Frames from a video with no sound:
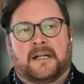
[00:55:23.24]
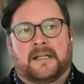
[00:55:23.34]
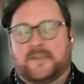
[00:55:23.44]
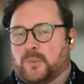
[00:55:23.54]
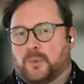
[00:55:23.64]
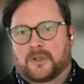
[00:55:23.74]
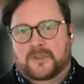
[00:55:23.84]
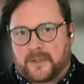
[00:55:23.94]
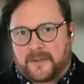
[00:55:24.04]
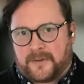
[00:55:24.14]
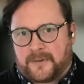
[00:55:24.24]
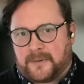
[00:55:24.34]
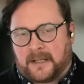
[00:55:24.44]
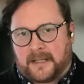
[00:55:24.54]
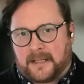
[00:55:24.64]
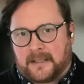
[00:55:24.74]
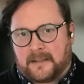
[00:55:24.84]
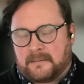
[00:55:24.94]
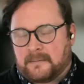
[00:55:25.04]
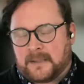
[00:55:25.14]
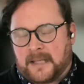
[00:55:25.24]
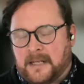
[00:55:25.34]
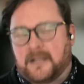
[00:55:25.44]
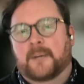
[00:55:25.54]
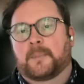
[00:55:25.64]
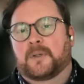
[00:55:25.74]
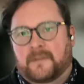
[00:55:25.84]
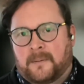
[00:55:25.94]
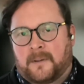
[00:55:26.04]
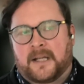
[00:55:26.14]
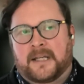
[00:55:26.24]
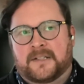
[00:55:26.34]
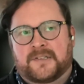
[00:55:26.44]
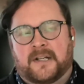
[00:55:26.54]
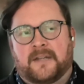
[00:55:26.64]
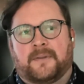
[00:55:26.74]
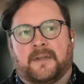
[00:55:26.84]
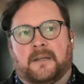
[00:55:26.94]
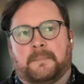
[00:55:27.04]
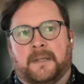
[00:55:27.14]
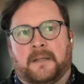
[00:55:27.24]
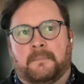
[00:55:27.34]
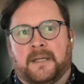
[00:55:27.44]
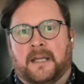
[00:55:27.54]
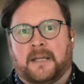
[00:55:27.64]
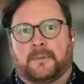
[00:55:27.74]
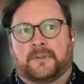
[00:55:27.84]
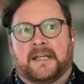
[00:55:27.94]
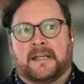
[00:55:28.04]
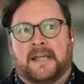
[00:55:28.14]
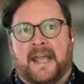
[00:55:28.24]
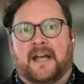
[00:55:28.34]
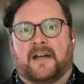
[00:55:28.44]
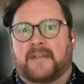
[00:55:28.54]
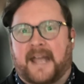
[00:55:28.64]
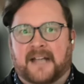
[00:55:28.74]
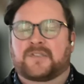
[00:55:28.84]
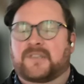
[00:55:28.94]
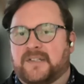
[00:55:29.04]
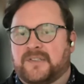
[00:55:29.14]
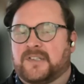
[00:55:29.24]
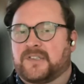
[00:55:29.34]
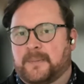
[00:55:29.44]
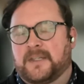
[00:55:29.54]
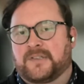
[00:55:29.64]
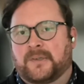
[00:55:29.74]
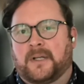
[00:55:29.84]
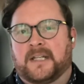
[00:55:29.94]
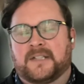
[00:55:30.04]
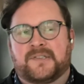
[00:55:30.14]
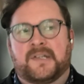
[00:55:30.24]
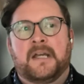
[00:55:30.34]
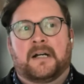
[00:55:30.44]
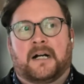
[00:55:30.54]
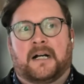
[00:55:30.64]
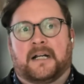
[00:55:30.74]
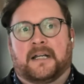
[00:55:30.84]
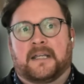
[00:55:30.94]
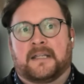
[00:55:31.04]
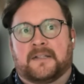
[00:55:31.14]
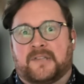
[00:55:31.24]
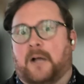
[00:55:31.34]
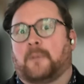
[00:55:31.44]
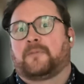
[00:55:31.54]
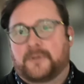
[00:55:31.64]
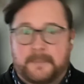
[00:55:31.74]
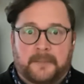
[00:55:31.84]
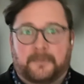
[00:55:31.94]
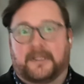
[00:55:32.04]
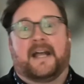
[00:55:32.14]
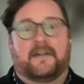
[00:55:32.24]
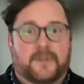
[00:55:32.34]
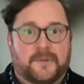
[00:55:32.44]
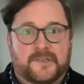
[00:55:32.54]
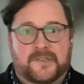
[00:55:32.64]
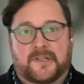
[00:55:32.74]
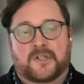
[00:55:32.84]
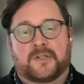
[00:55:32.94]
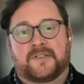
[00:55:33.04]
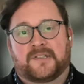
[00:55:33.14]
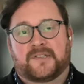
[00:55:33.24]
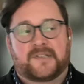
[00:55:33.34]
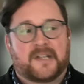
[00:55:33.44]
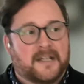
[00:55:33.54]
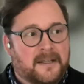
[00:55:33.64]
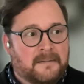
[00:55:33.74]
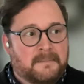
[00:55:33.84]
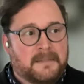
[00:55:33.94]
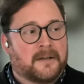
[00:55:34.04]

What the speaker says: has worked with any number of clients, and I think being able to have access to some of these clients is helpful, to be able to have those discussions, to say,